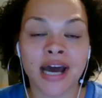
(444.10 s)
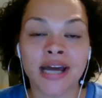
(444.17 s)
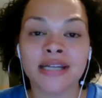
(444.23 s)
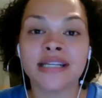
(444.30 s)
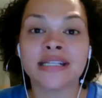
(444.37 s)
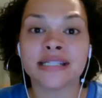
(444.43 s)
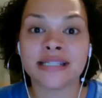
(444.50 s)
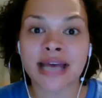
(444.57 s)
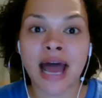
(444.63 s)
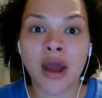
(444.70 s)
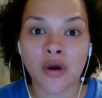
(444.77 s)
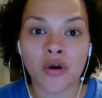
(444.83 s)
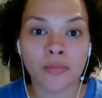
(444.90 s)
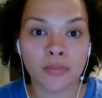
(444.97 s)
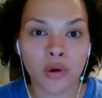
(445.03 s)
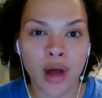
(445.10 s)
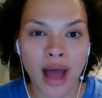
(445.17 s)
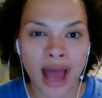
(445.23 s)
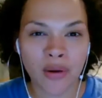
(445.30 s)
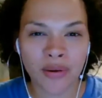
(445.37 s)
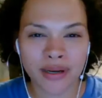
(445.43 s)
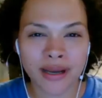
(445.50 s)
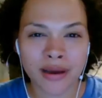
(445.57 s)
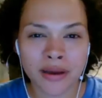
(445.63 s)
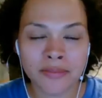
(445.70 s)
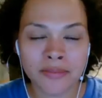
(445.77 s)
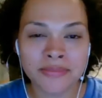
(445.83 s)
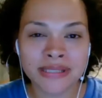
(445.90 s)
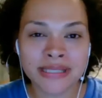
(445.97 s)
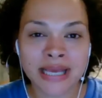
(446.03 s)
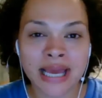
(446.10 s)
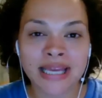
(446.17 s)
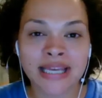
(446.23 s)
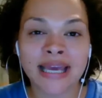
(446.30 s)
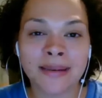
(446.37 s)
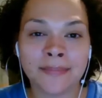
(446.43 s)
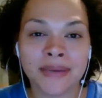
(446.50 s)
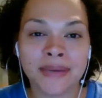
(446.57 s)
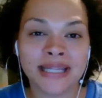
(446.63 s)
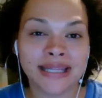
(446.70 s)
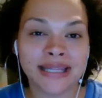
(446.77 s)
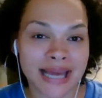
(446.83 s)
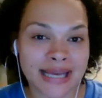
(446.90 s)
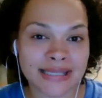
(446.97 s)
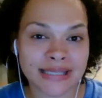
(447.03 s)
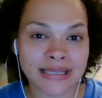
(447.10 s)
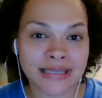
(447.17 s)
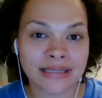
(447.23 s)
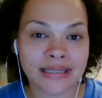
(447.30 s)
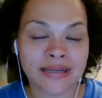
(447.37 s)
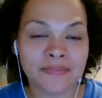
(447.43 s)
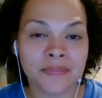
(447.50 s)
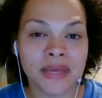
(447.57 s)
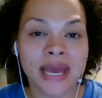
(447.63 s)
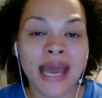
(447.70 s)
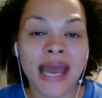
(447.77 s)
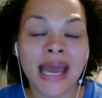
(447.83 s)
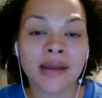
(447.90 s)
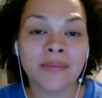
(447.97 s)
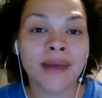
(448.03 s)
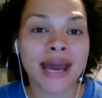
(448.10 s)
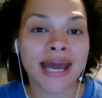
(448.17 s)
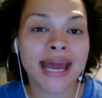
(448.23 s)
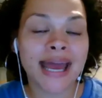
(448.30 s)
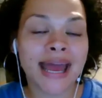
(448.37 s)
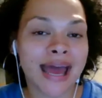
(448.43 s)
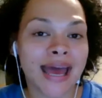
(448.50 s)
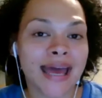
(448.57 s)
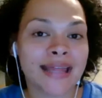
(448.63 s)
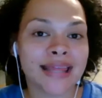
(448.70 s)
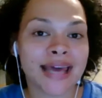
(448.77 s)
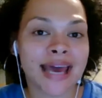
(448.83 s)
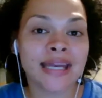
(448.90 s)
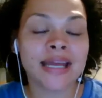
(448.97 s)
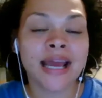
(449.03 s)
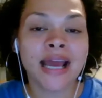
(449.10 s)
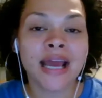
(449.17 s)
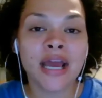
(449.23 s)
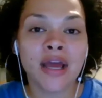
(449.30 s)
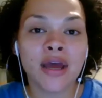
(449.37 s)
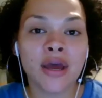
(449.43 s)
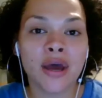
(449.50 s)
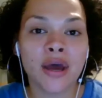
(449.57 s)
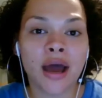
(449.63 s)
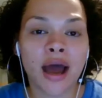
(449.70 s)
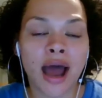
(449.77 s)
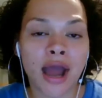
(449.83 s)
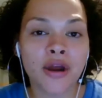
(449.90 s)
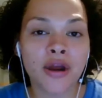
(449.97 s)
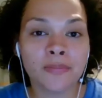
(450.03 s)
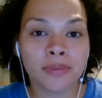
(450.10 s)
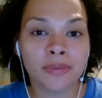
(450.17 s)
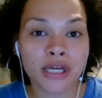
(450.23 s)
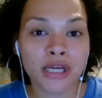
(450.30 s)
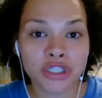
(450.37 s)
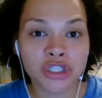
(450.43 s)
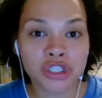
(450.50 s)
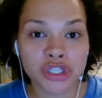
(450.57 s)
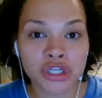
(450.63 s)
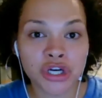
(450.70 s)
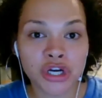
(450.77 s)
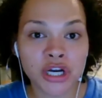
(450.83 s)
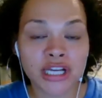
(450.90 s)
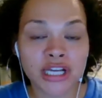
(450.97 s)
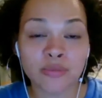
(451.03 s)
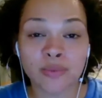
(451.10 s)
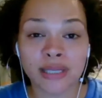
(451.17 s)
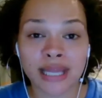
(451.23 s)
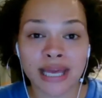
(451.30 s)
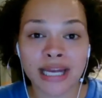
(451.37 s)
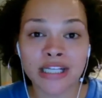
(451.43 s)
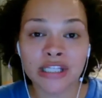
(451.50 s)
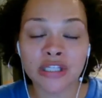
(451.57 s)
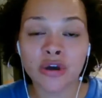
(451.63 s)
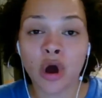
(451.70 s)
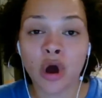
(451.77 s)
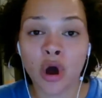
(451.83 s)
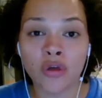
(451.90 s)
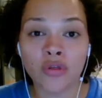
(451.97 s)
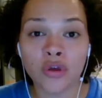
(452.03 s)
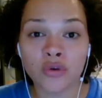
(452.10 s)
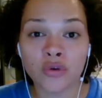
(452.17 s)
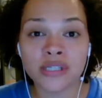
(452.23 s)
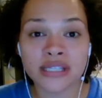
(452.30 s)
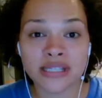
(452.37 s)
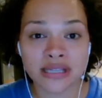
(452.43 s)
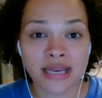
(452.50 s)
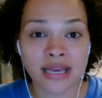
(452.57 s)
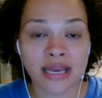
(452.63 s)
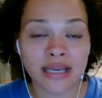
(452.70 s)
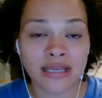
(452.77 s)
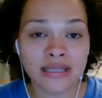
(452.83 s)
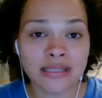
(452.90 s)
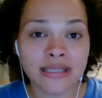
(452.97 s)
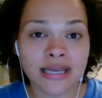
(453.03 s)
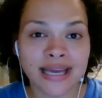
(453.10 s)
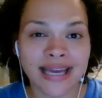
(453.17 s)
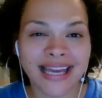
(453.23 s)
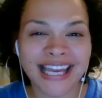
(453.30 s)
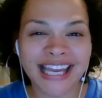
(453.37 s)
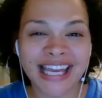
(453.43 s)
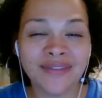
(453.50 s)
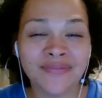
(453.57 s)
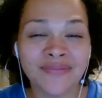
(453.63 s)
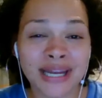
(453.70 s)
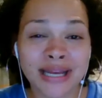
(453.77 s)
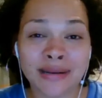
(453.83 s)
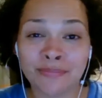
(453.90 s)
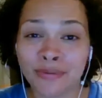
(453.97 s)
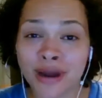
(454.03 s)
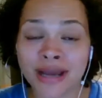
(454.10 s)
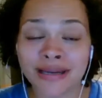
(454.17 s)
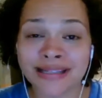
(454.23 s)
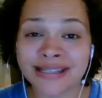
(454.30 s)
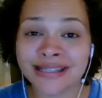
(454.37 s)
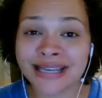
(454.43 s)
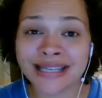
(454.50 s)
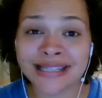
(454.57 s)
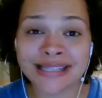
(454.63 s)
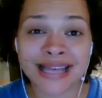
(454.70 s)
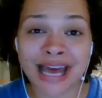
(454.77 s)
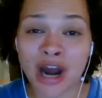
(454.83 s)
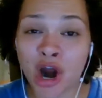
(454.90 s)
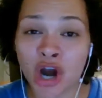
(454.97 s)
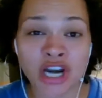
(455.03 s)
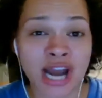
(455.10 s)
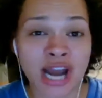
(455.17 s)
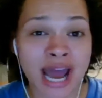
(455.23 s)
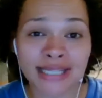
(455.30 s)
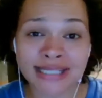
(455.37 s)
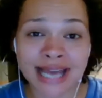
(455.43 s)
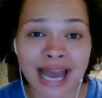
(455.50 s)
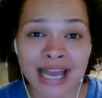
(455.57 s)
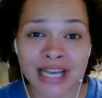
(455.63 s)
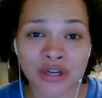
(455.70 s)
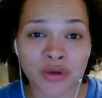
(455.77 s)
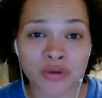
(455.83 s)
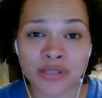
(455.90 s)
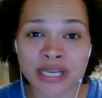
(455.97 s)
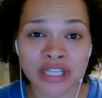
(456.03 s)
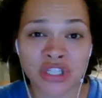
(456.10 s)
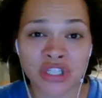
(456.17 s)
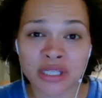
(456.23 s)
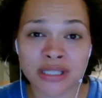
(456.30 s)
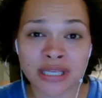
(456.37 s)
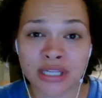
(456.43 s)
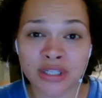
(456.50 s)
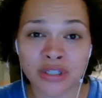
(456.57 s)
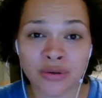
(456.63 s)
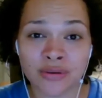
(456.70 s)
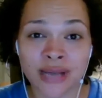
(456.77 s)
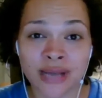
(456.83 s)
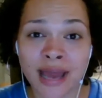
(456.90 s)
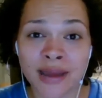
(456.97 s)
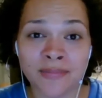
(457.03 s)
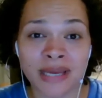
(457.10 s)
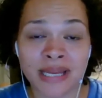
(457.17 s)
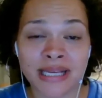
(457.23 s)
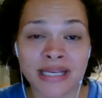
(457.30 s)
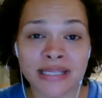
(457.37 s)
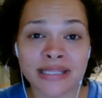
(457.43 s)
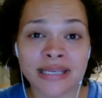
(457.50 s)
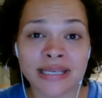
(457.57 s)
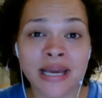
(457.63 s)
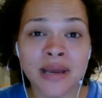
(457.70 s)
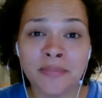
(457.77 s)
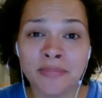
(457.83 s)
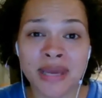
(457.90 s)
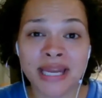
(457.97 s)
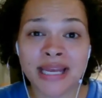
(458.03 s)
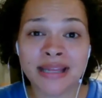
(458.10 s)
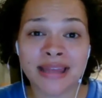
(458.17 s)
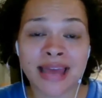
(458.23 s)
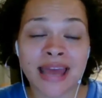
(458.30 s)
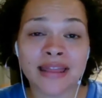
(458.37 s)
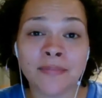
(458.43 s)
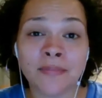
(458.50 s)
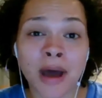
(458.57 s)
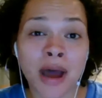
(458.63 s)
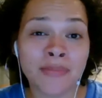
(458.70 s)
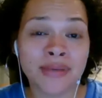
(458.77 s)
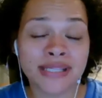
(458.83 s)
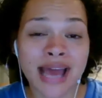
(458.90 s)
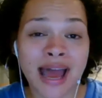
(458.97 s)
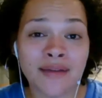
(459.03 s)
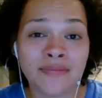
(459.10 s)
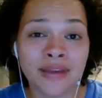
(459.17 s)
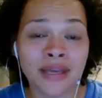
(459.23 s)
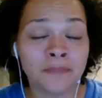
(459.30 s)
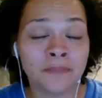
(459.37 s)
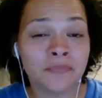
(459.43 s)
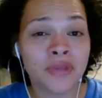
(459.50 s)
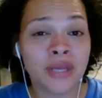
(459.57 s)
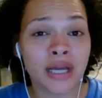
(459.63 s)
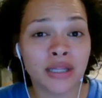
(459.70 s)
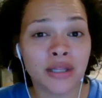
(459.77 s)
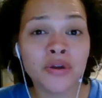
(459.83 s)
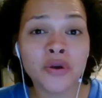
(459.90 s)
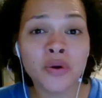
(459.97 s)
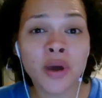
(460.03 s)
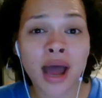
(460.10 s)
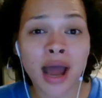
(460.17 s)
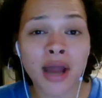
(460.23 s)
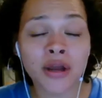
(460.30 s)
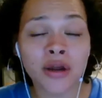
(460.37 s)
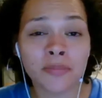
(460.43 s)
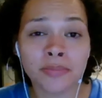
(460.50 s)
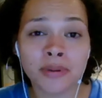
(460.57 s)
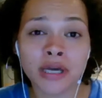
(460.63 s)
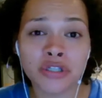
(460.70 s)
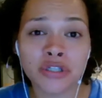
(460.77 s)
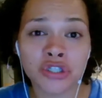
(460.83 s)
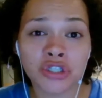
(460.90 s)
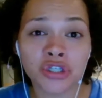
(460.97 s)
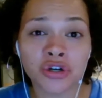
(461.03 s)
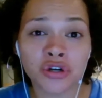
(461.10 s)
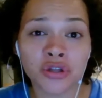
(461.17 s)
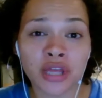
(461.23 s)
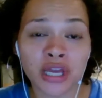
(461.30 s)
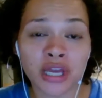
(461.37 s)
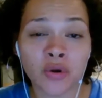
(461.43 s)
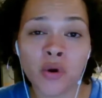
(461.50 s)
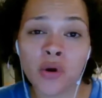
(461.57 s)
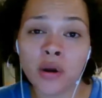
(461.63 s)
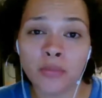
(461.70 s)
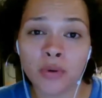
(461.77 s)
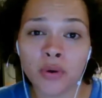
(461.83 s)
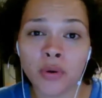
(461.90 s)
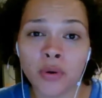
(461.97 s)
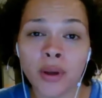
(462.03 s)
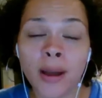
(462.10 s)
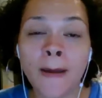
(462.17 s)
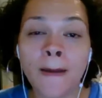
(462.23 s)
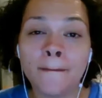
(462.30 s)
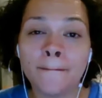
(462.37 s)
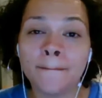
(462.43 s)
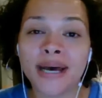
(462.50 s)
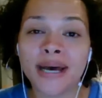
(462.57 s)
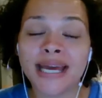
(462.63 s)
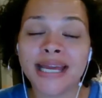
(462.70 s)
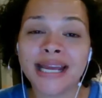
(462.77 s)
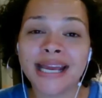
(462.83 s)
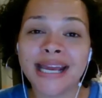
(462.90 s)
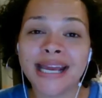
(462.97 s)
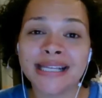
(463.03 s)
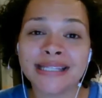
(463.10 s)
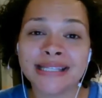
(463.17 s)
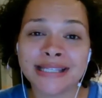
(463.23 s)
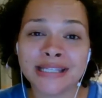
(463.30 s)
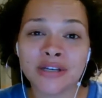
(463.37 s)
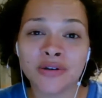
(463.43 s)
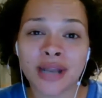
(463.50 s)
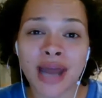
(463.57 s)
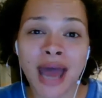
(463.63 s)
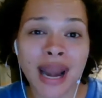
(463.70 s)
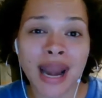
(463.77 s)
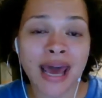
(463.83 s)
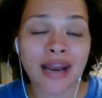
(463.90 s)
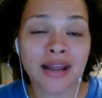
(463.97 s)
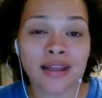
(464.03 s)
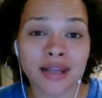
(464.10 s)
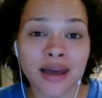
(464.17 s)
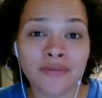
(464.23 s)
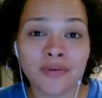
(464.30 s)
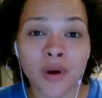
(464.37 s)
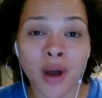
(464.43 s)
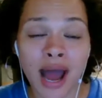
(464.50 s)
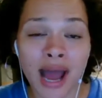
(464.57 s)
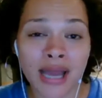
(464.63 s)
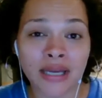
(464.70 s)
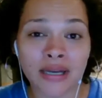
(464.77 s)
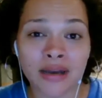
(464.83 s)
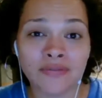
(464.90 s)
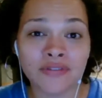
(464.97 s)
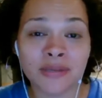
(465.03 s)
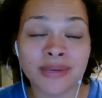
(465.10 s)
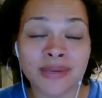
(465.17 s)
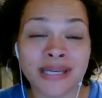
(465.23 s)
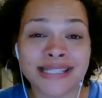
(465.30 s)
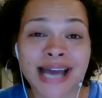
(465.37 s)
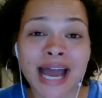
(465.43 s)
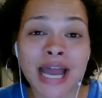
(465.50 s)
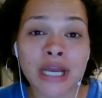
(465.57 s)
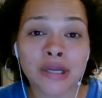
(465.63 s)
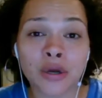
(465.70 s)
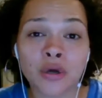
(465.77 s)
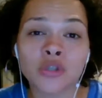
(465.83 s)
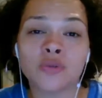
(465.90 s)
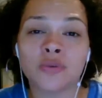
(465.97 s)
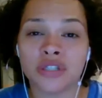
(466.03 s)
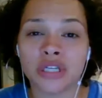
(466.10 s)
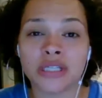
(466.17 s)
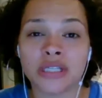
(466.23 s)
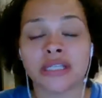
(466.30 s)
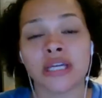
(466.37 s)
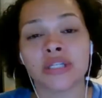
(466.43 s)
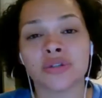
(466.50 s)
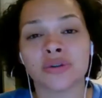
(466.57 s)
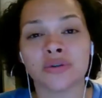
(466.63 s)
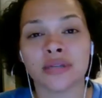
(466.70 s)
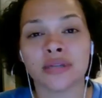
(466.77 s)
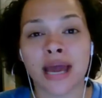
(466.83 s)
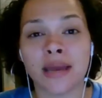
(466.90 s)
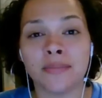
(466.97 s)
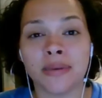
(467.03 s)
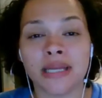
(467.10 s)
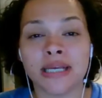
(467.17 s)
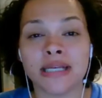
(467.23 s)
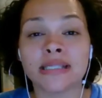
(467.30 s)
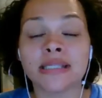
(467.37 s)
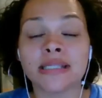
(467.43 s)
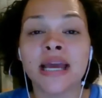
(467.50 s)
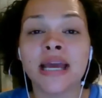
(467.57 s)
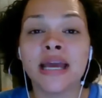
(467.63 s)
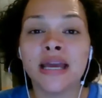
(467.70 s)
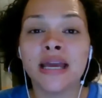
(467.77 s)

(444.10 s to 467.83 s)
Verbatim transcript: undesirable outcomes can be lessened. And might I add that higher blood sugar is related to all those things, even in pregnancies that are not diagnosed as gestational diabetes, meaning that the mom is having a little higher blood sugar than normal, but it's still not at a level high enough to be diagnosed with gestational diabetes